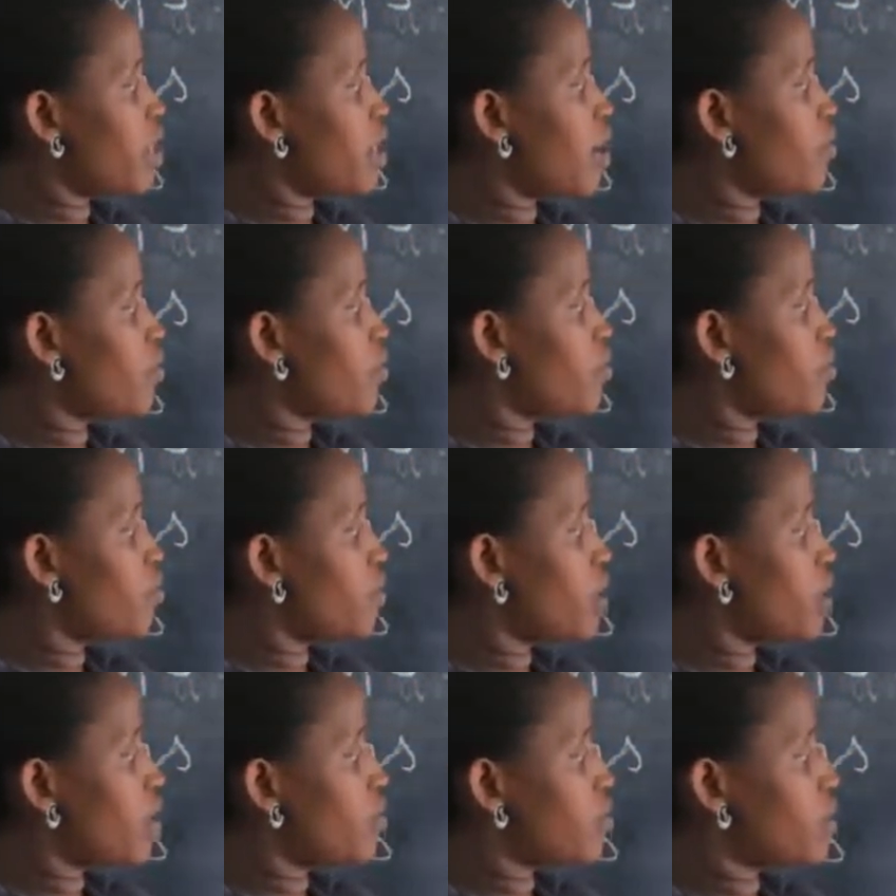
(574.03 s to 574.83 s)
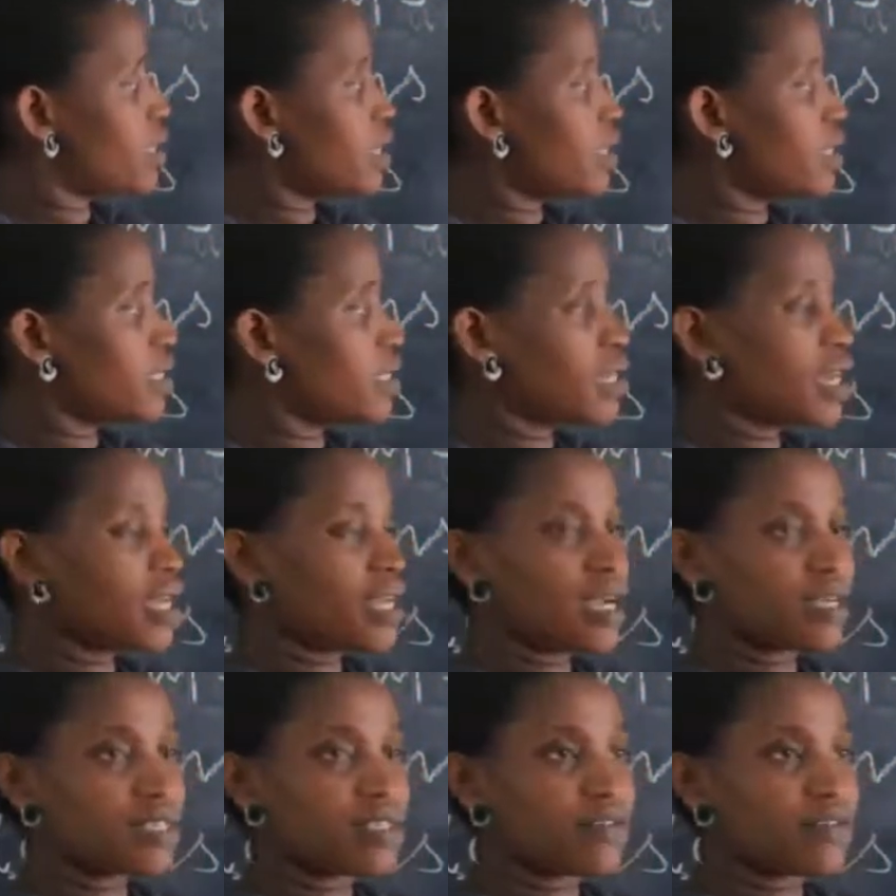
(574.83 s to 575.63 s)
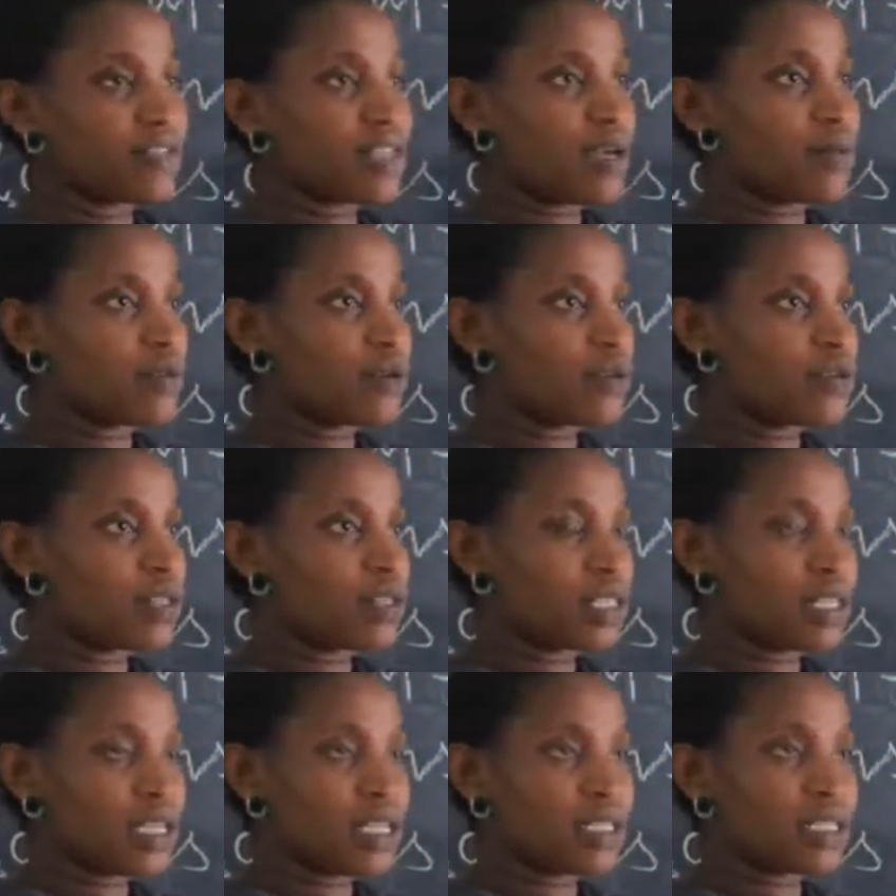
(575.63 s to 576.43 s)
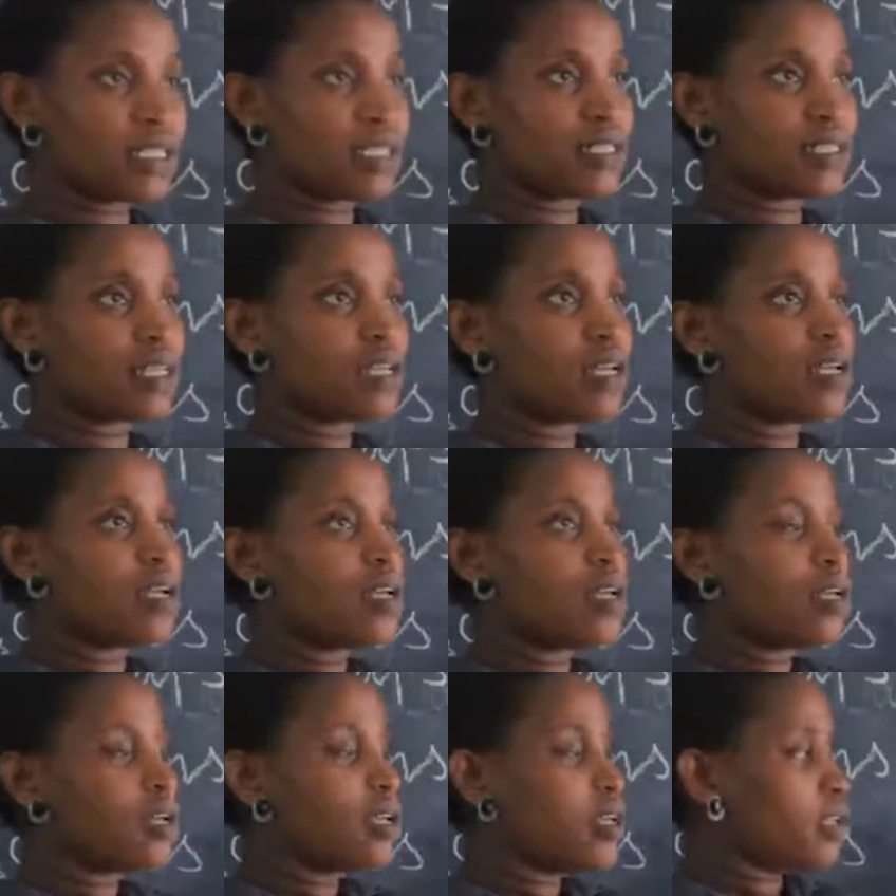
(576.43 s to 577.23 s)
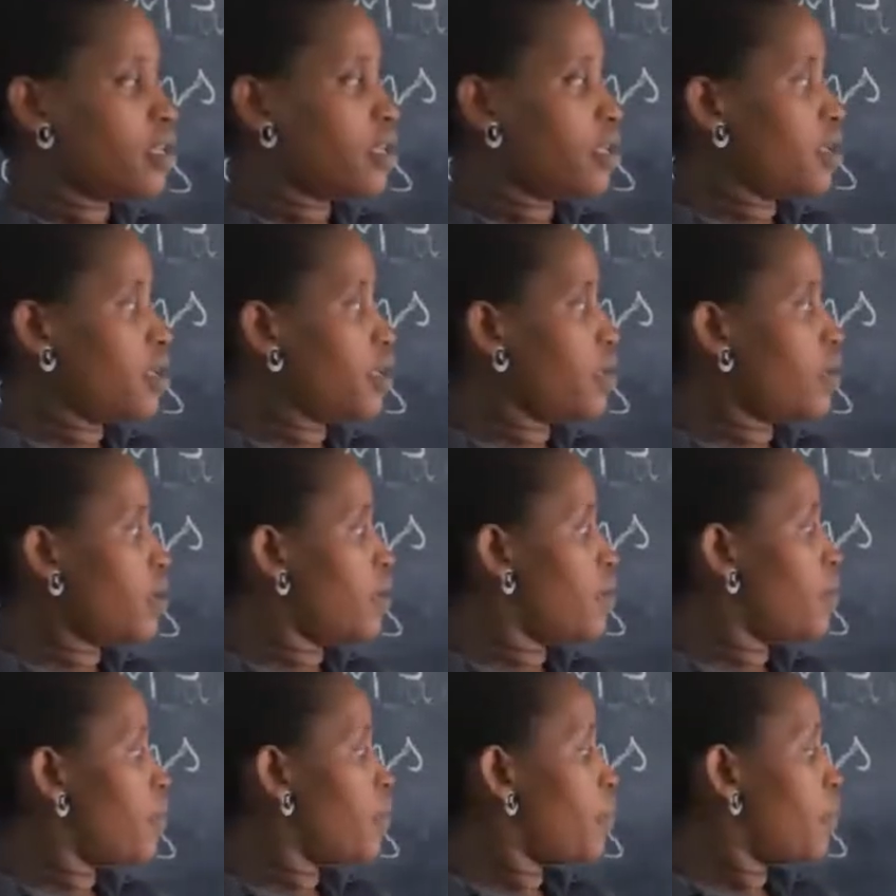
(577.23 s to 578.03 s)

When I'm setting an activity, I'm going to set it in